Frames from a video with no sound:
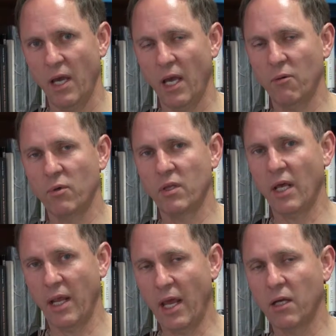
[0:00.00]
and with
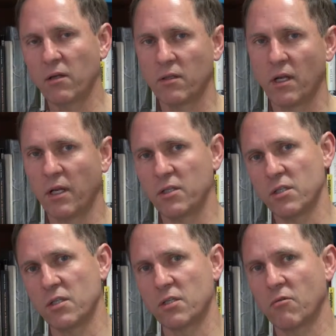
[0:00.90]
that anchor that I
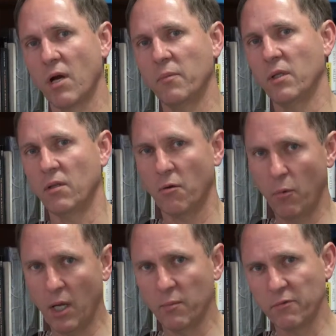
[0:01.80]
just described in the
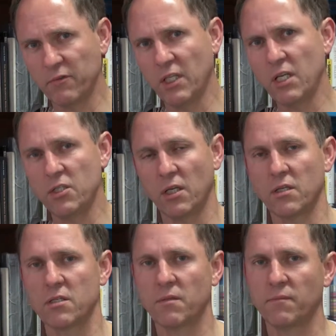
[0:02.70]
realm of
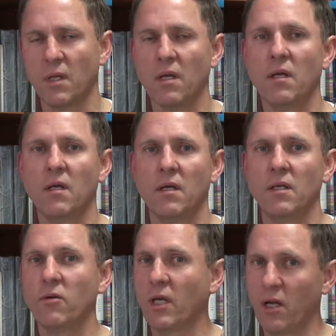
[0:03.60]
teachings,
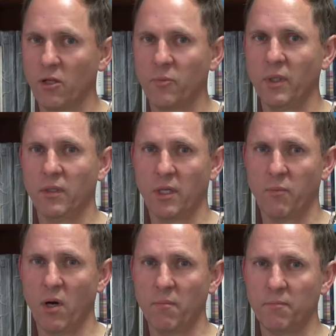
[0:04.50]
you cannot build that
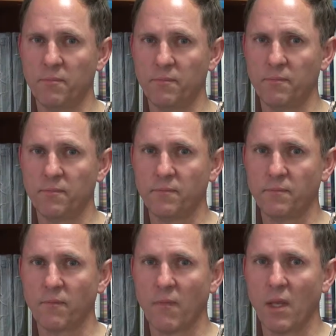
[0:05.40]
bomb.
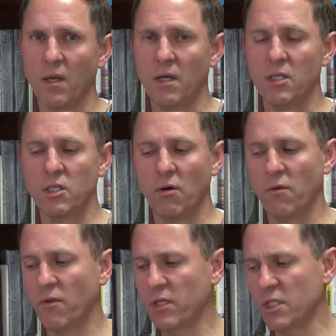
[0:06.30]
So
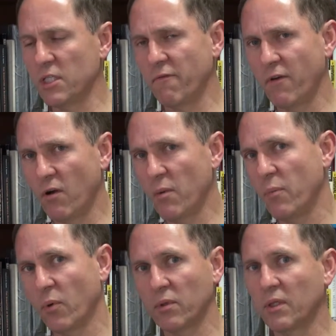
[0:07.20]
this is a very
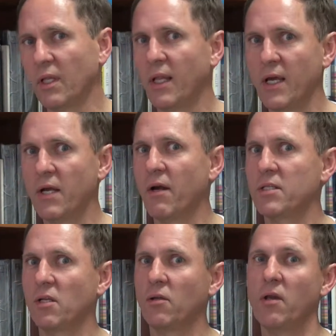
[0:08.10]
important layer
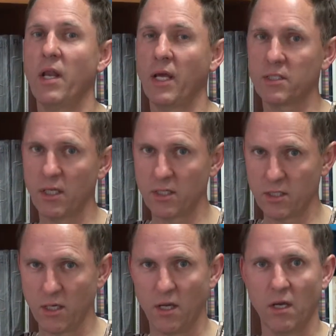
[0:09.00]
as it connects
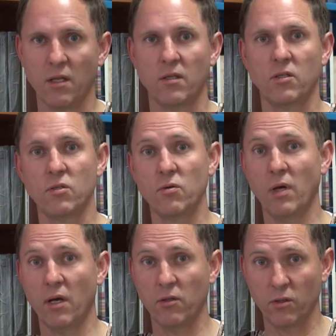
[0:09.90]
us to